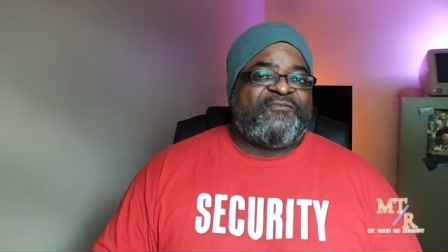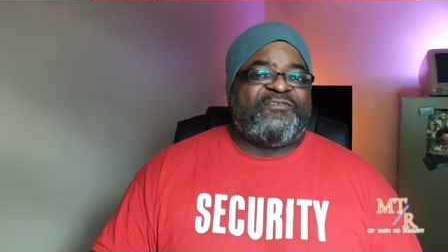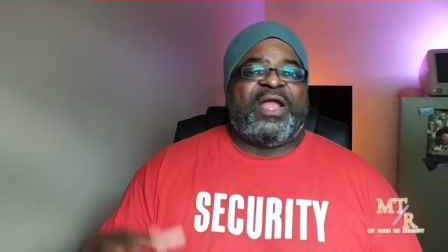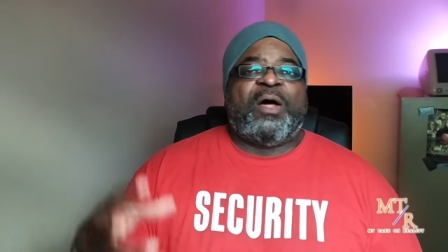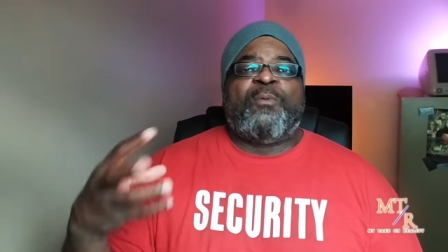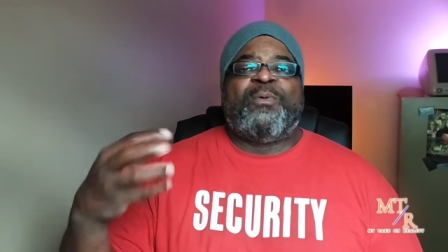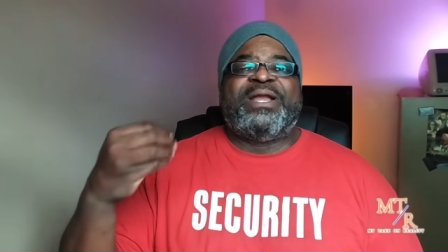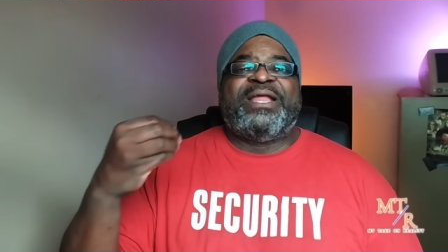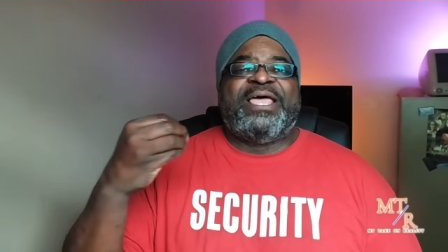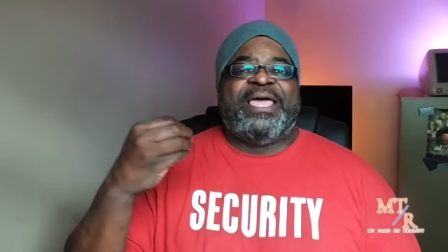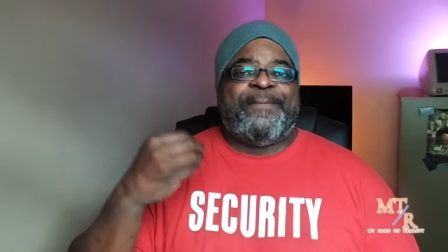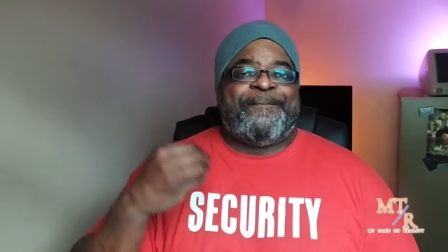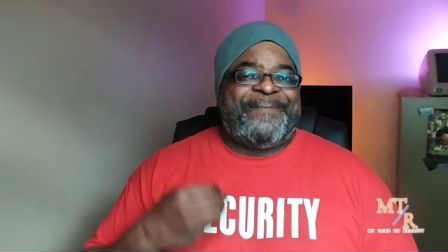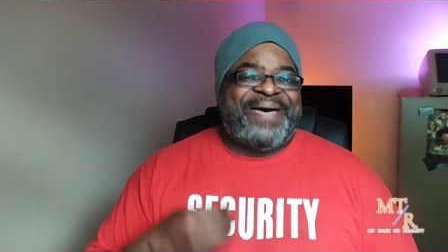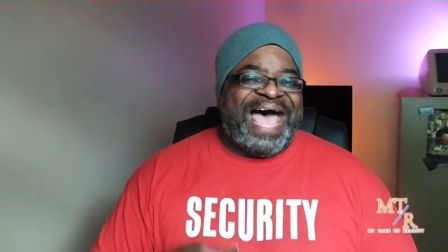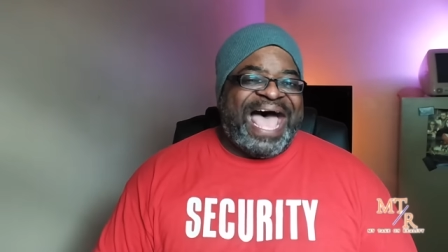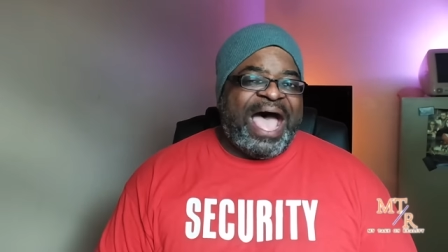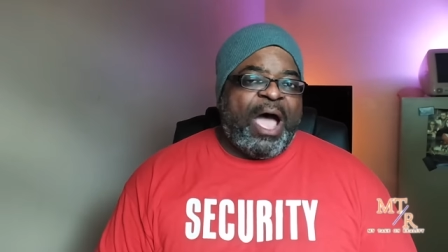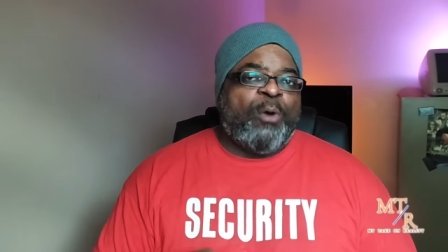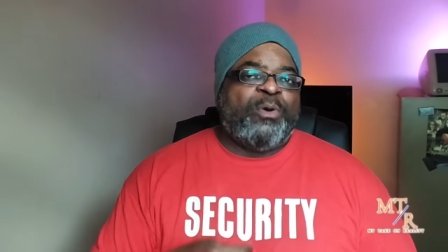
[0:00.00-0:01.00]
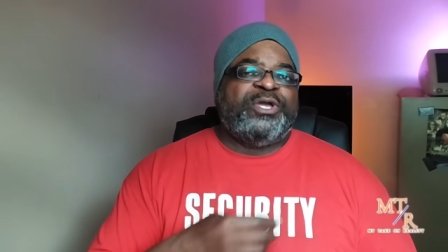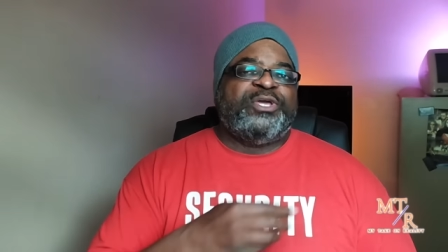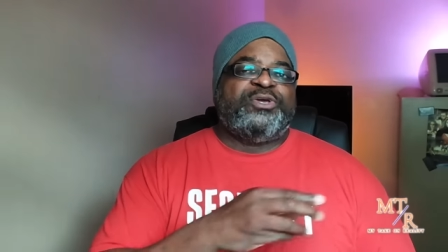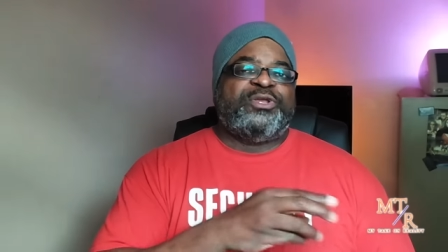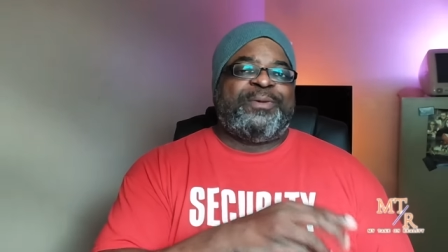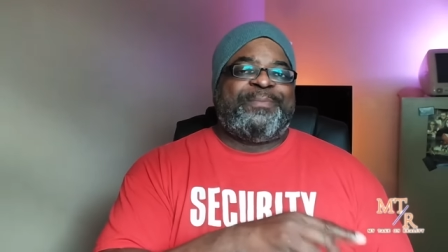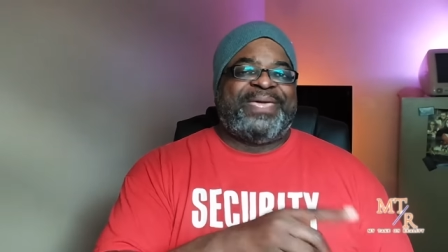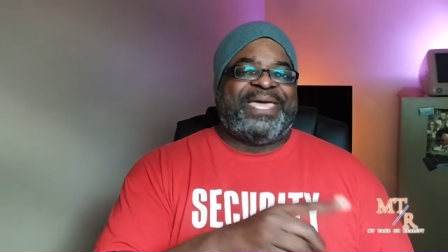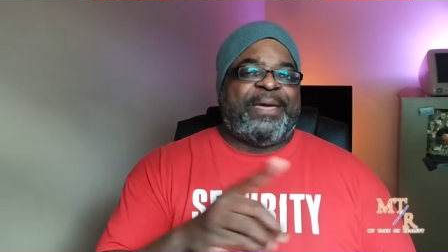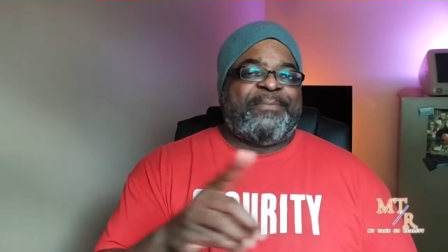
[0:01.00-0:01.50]
And I want to empower you
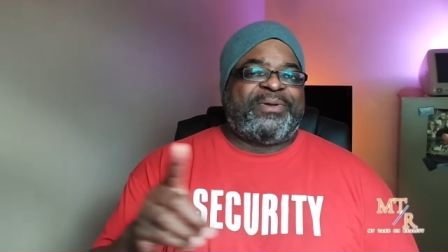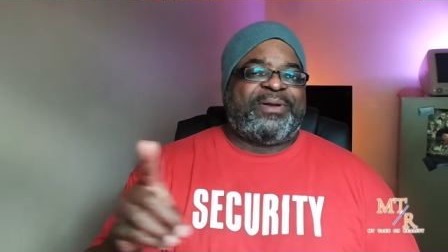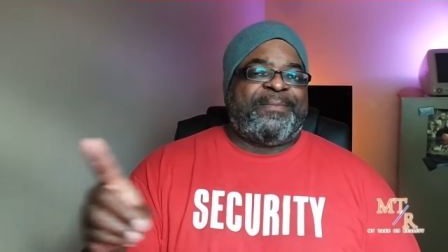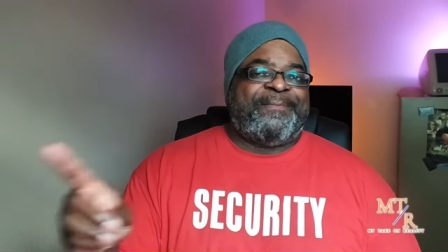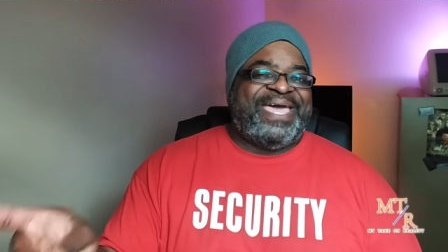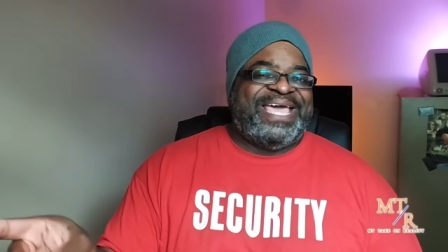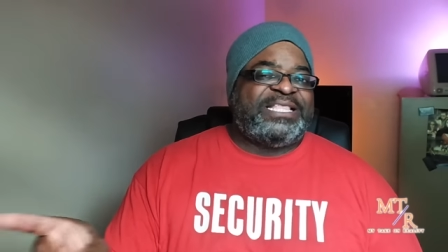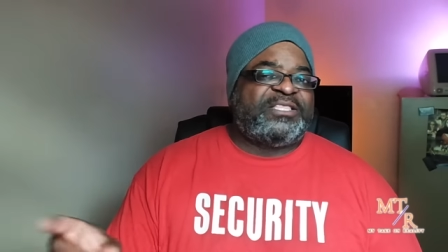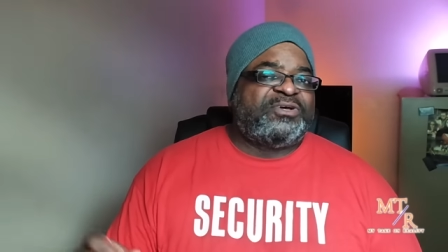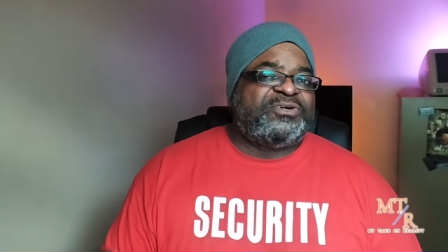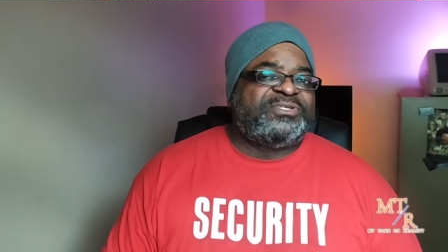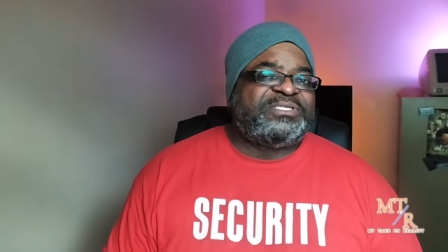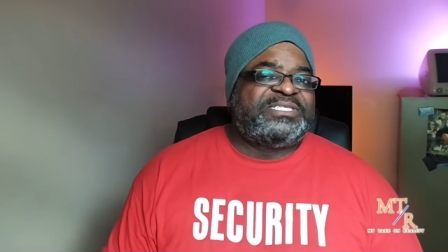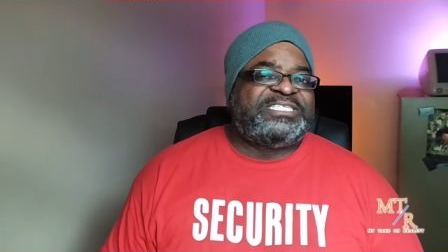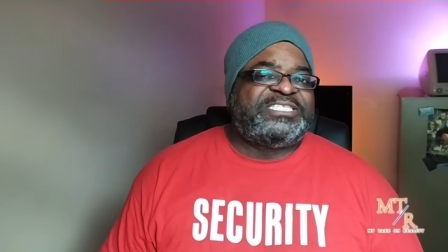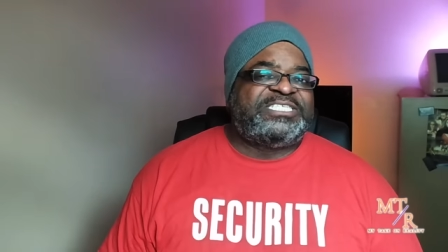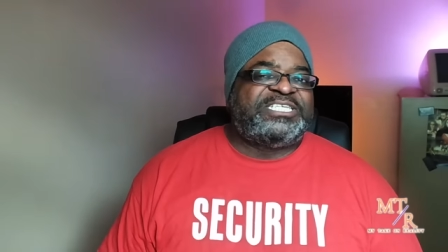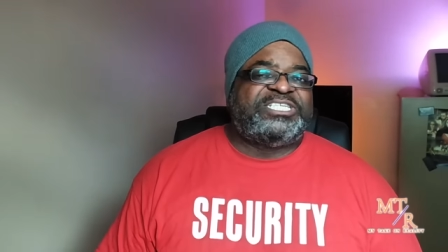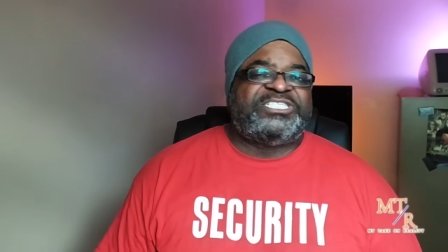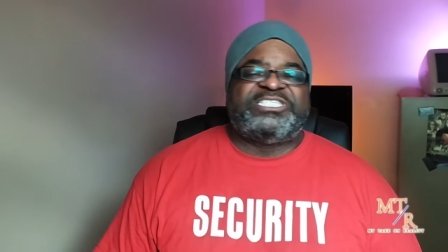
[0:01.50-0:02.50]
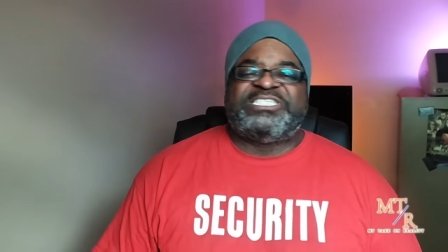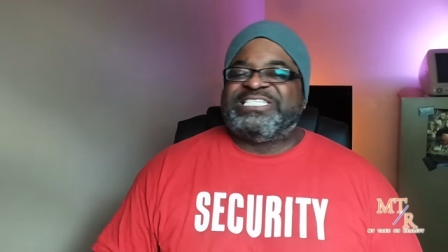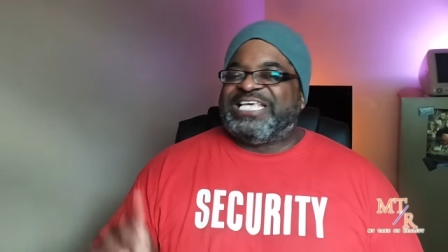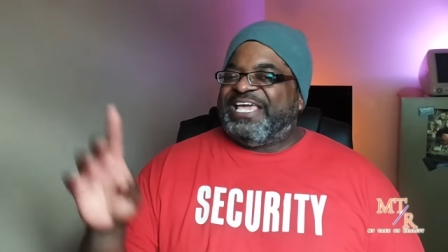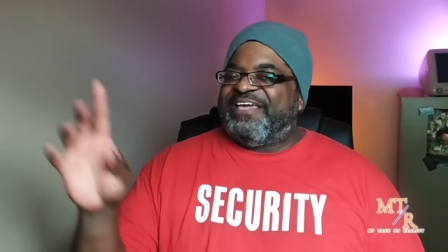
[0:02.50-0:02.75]
to be able to make those decisions.